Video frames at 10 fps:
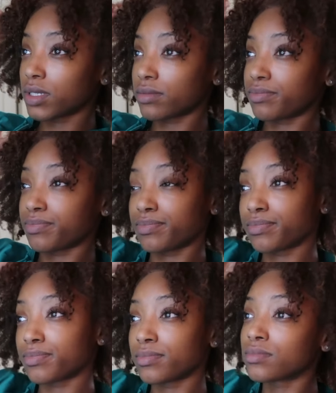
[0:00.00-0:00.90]
it.
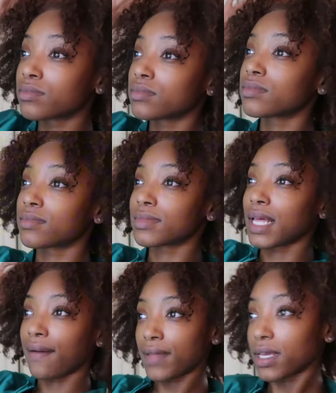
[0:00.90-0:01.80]

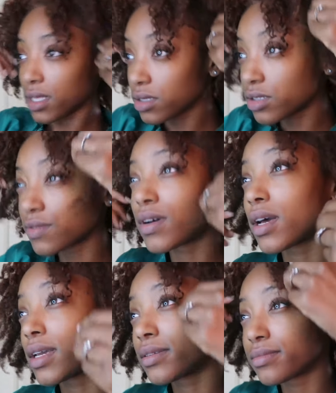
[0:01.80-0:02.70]
I feel like it looks
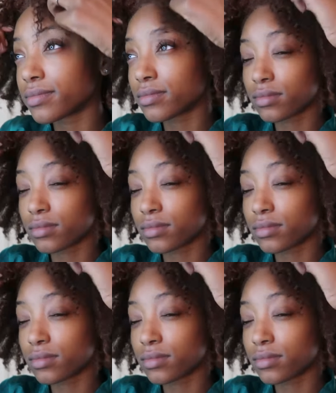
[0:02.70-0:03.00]
fine.